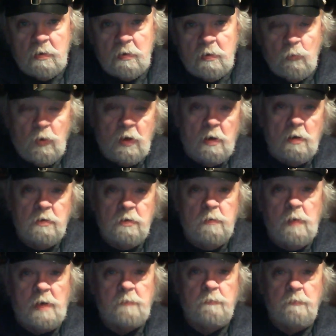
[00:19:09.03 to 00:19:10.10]
Well, you
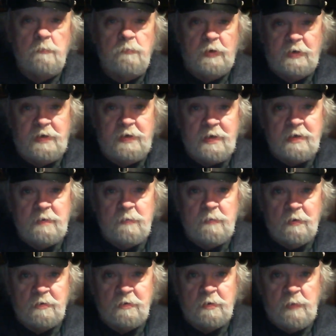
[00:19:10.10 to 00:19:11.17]
might put a candy
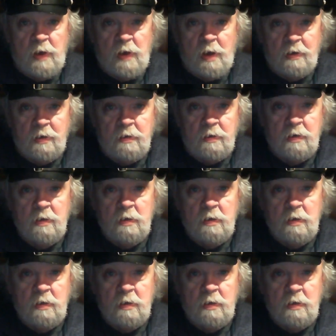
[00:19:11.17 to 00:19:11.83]
bar in your pocket,